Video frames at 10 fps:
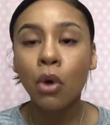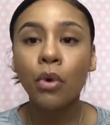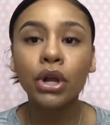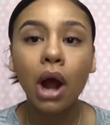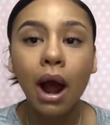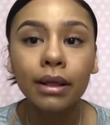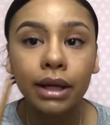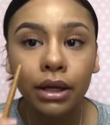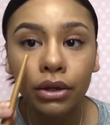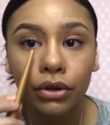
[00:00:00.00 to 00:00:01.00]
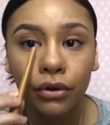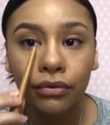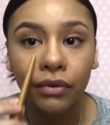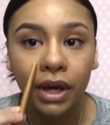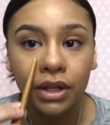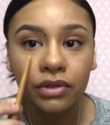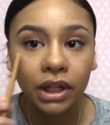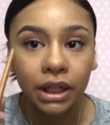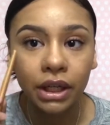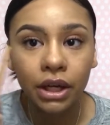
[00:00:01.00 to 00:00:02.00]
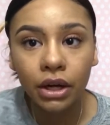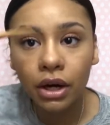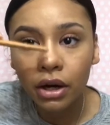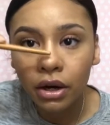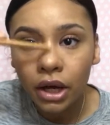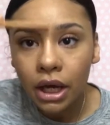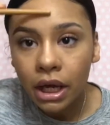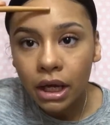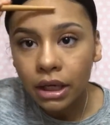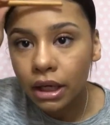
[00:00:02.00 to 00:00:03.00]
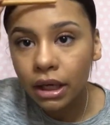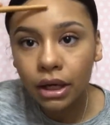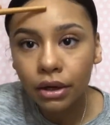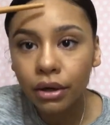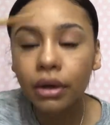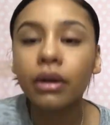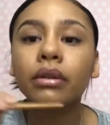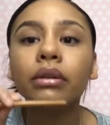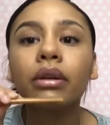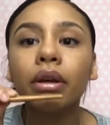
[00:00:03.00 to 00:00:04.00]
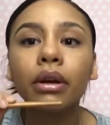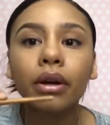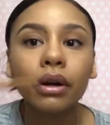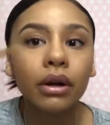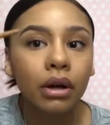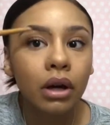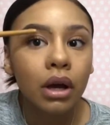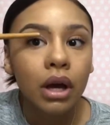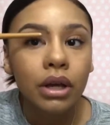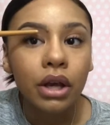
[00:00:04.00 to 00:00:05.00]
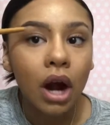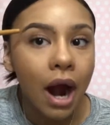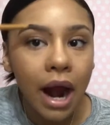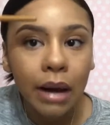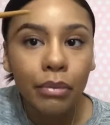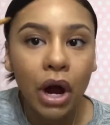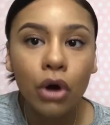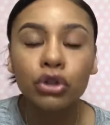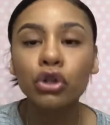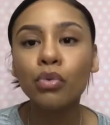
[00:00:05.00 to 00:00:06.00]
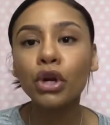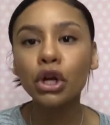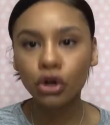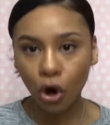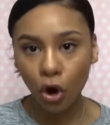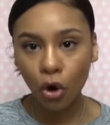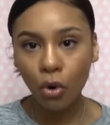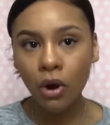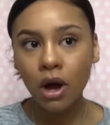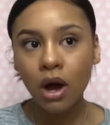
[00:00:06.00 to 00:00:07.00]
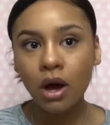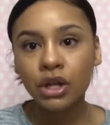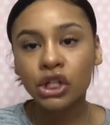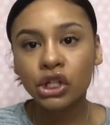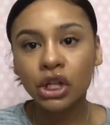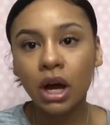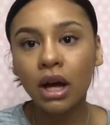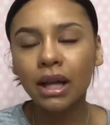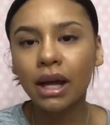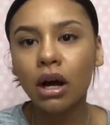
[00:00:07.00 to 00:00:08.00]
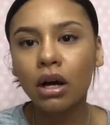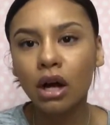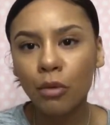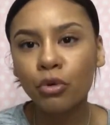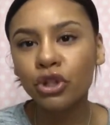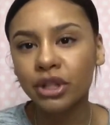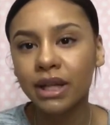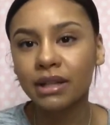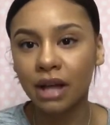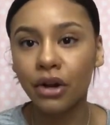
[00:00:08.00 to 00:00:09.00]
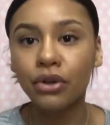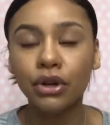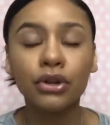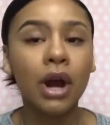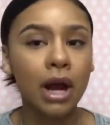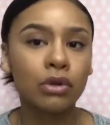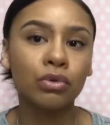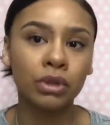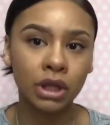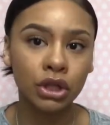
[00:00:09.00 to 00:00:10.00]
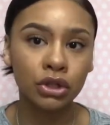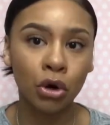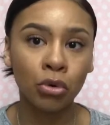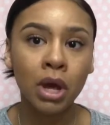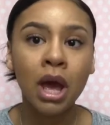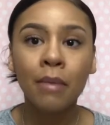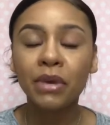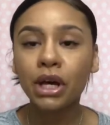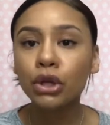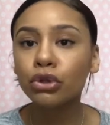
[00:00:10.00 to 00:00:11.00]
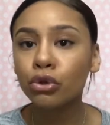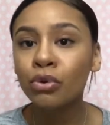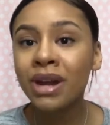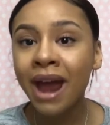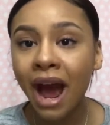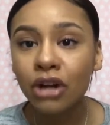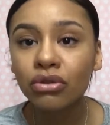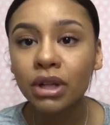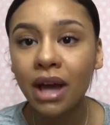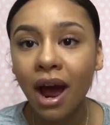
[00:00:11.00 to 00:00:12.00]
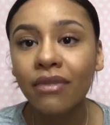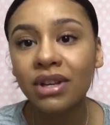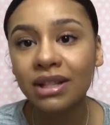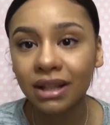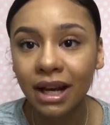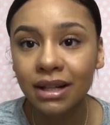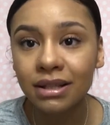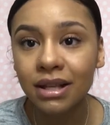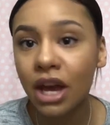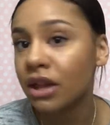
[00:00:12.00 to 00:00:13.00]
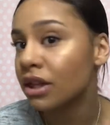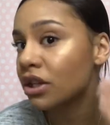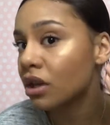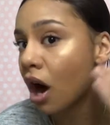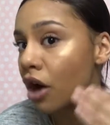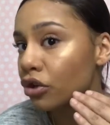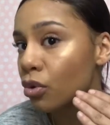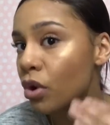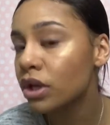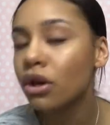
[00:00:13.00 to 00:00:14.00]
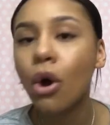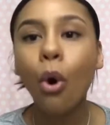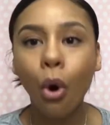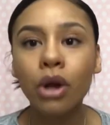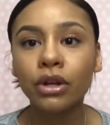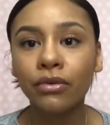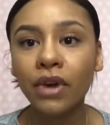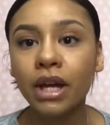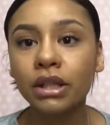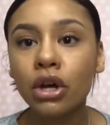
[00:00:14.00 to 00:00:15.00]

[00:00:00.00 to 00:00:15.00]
when you're highlighting your face right here, here, your eyebrows, you want to go like a couple shades lighter than your actual skin tone because you naturally have these lights and these contours on your face.